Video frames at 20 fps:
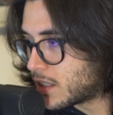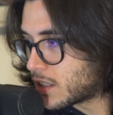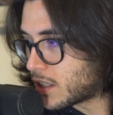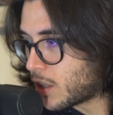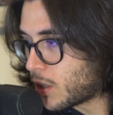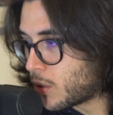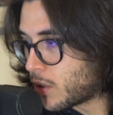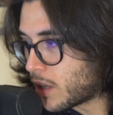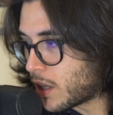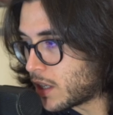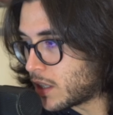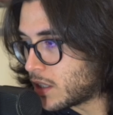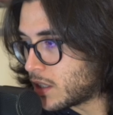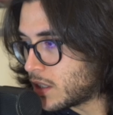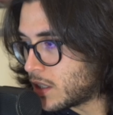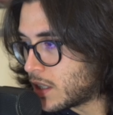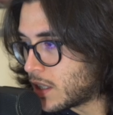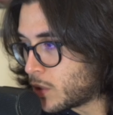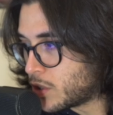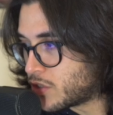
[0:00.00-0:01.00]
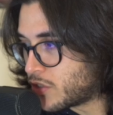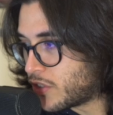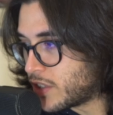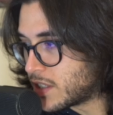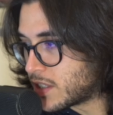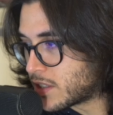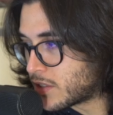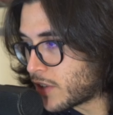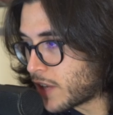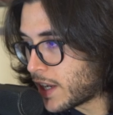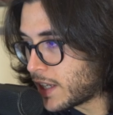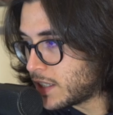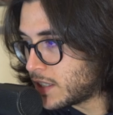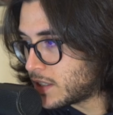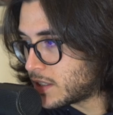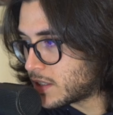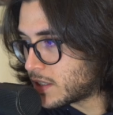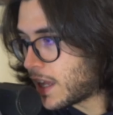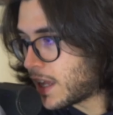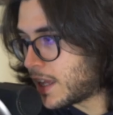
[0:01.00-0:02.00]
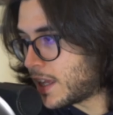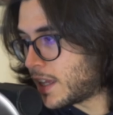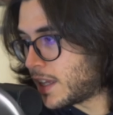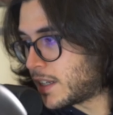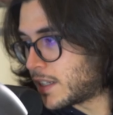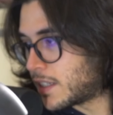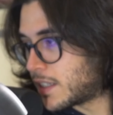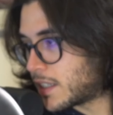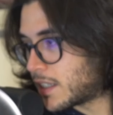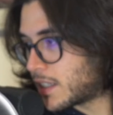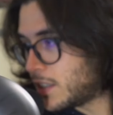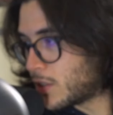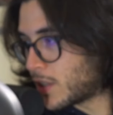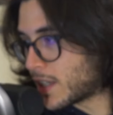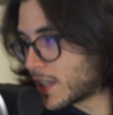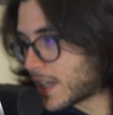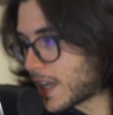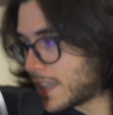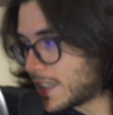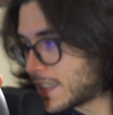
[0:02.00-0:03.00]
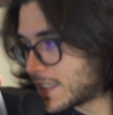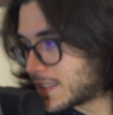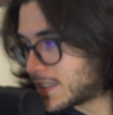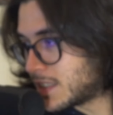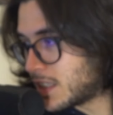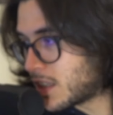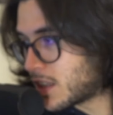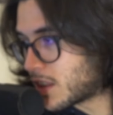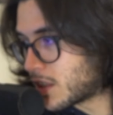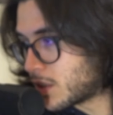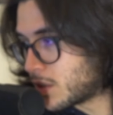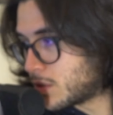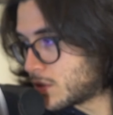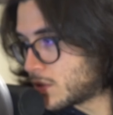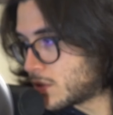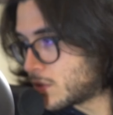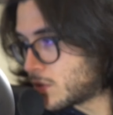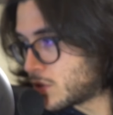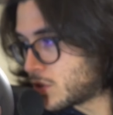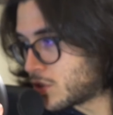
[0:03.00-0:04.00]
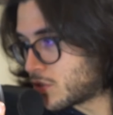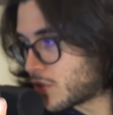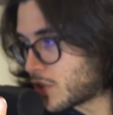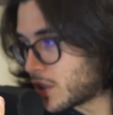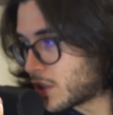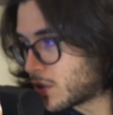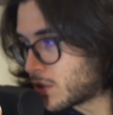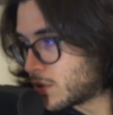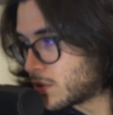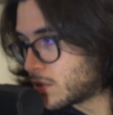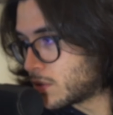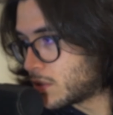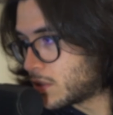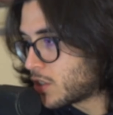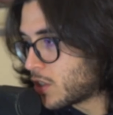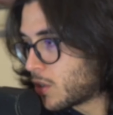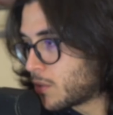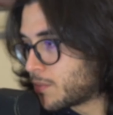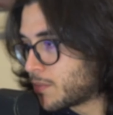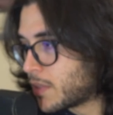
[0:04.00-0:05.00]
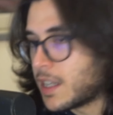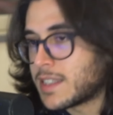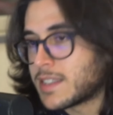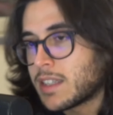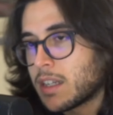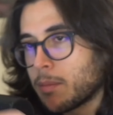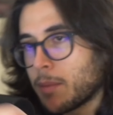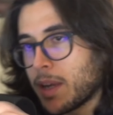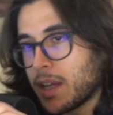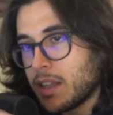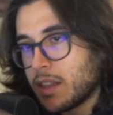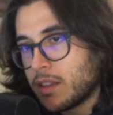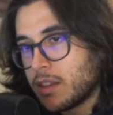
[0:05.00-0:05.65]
coating, which feels great, and you can kind of see through, which is very cool. So let's start by